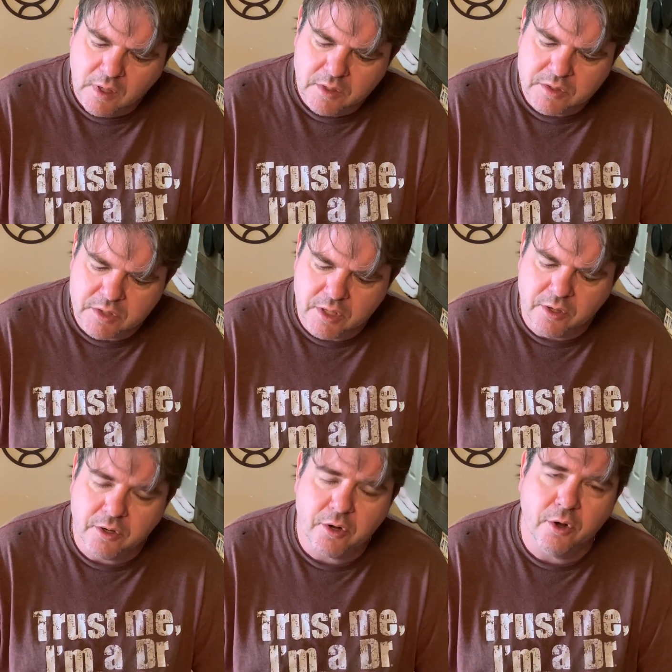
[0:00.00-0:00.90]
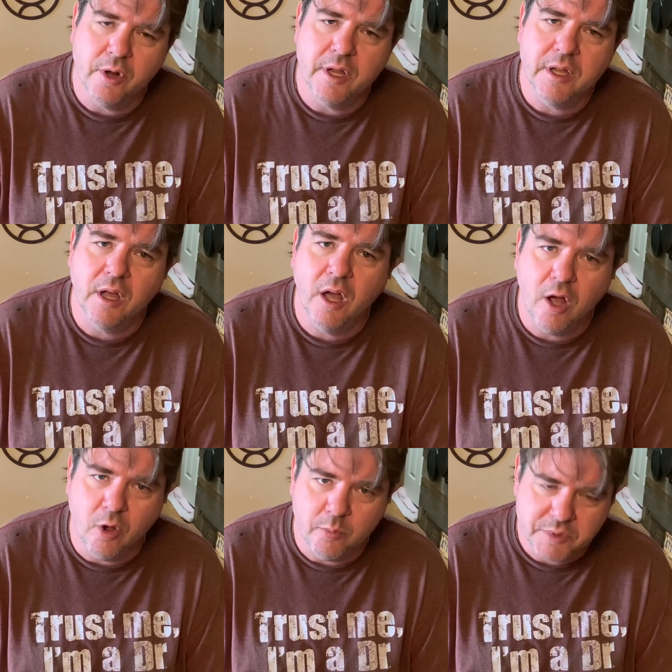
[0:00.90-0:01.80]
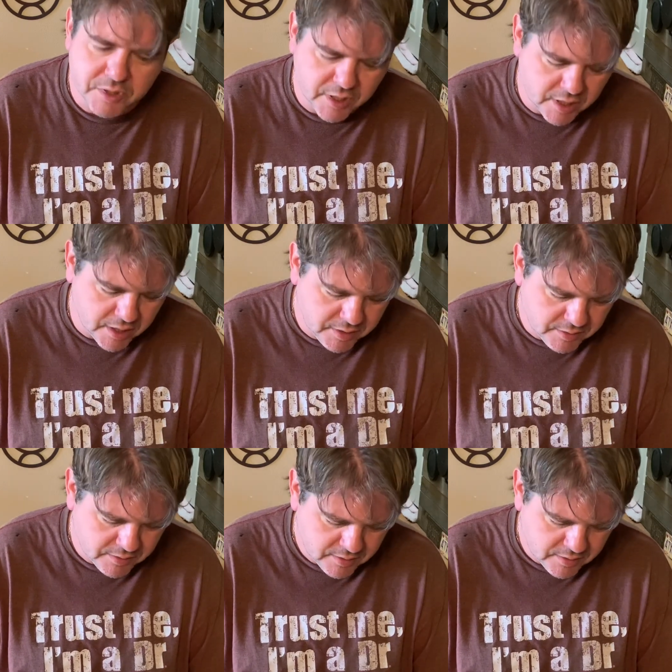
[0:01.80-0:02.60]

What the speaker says: Cedar Creek Homestead,